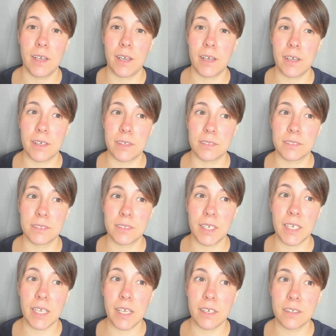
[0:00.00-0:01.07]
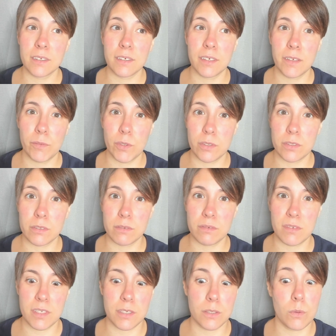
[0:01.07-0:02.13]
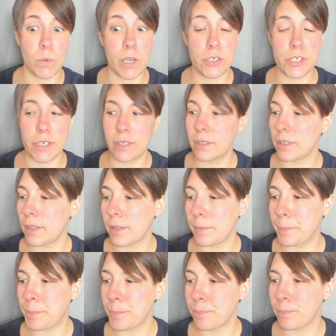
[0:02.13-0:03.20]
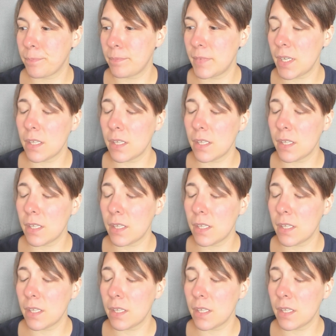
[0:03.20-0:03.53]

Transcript: Uh, and again, if you're still watching, um, yeah,